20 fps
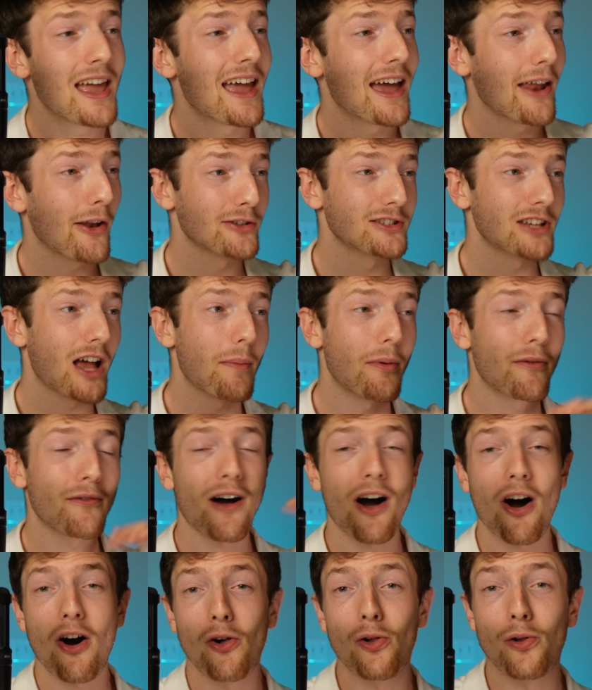And on top of
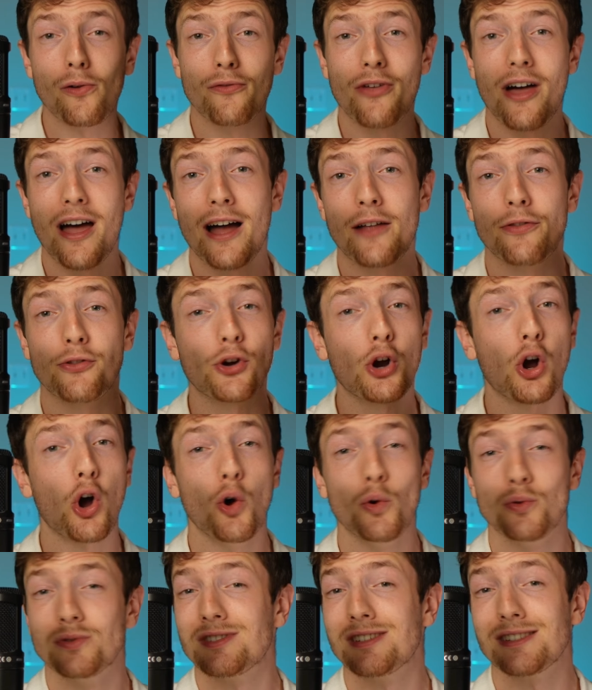all of that, they're
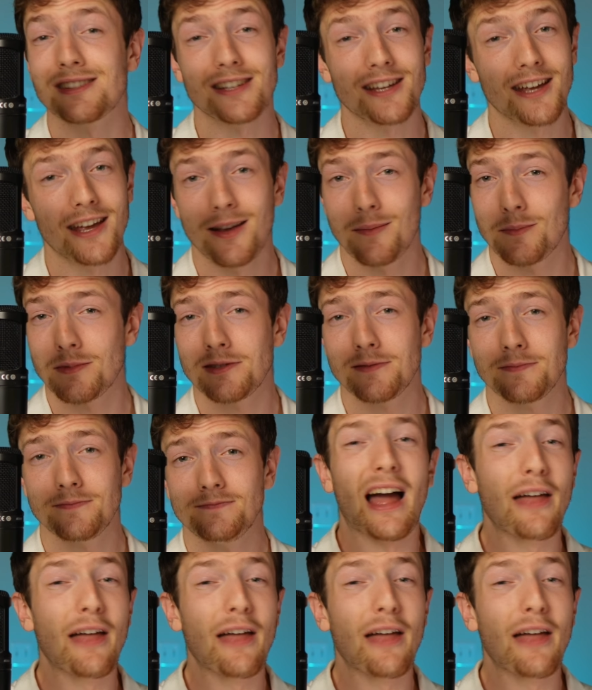hosting the games.